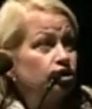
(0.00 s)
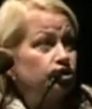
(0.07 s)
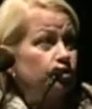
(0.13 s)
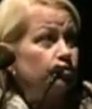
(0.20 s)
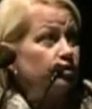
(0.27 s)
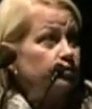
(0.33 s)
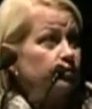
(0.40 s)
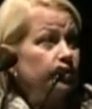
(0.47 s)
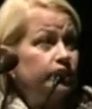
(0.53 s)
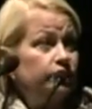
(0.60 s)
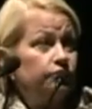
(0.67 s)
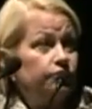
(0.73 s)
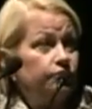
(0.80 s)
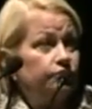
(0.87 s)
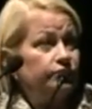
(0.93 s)
So what we
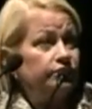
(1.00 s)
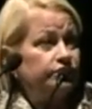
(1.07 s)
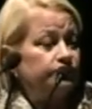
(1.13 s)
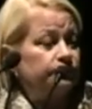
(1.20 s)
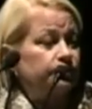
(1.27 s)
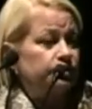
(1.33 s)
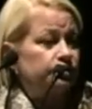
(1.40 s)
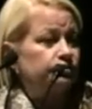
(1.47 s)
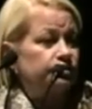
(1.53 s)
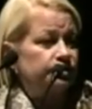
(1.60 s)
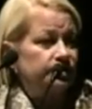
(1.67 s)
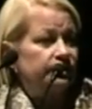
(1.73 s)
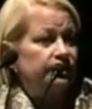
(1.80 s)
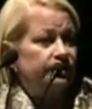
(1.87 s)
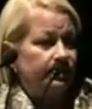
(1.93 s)
do is what you
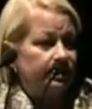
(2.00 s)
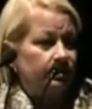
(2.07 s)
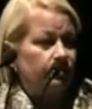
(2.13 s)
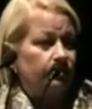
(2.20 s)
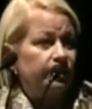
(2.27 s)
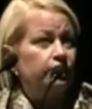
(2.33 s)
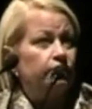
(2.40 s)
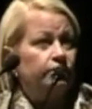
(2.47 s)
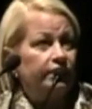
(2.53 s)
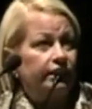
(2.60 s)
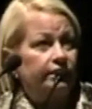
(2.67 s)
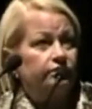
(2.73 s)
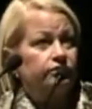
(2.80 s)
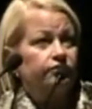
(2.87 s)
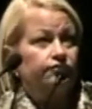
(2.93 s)
see here. We
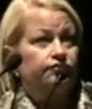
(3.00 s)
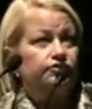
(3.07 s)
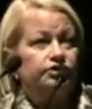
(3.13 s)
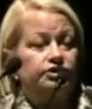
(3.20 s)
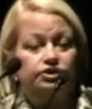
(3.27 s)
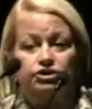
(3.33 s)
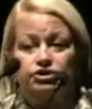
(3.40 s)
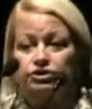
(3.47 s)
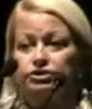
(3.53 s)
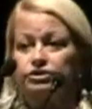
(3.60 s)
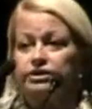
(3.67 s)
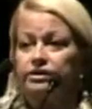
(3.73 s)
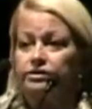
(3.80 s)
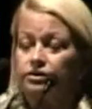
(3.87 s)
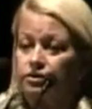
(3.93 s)
connect the
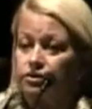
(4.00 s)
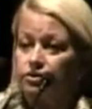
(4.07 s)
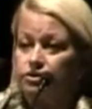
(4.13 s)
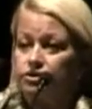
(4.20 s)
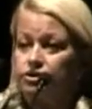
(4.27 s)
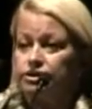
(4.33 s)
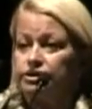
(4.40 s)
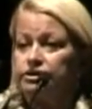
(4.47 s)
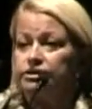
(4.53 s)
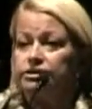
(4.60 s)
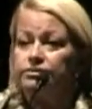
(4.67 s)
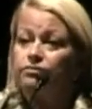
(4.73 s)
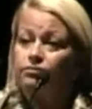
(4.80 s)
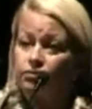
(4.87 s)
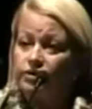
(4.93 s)
physicians and the
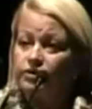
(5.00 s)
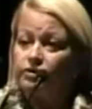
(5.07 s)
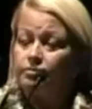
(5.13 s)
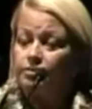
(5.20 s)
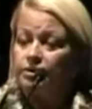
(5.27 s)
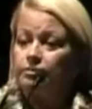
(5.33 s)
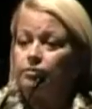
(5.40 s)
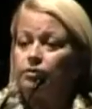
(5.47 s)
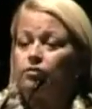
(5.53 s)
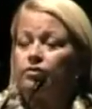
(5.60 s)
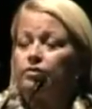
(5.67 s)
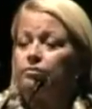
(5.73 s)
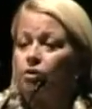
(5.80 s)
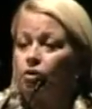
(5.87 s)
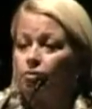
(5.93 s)
nurses with the people
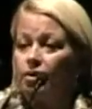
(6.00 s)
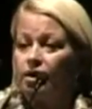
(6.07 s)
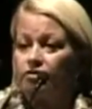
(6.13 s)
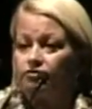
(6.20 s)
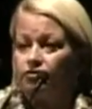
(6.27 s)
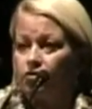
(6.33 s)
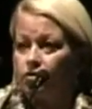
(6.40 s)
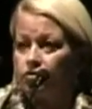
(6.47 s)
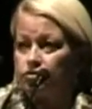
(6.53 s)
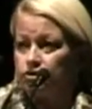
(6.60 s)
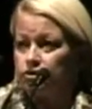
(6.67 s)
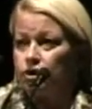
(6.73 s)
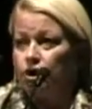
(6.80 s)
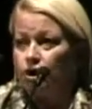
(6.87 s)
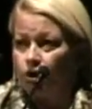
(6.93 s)
with mobile
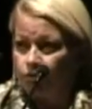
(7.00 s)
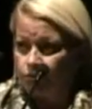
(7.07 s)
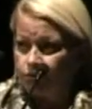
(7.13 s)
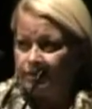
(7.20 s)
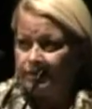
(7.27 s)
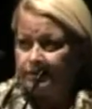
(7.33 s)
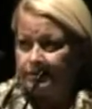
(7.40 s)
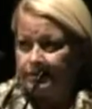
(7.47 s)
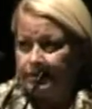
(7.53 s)
phones who need